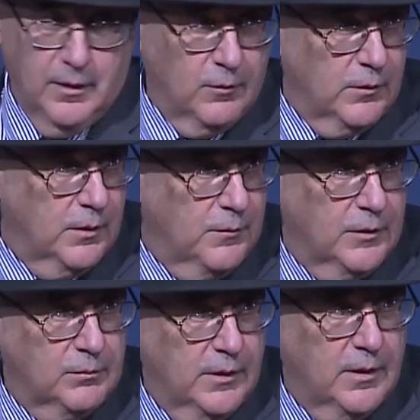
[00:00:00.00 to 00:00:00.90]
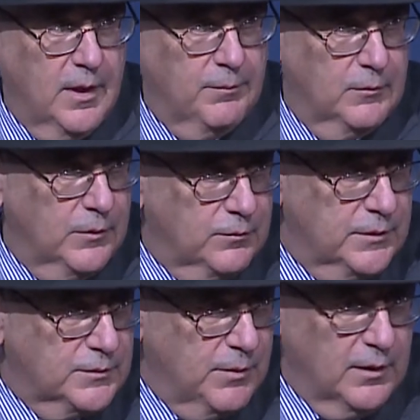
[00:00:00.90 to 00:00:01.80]
by the way, what might happen with
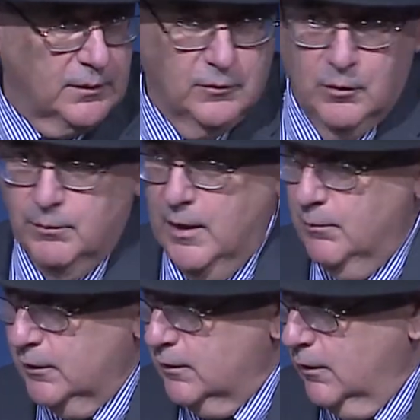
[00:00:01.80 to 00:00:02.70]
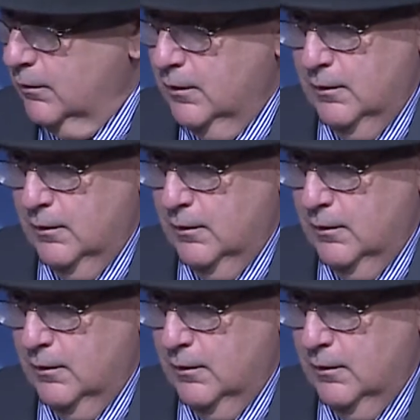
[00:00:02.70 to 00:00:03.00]
respect to Obamacare.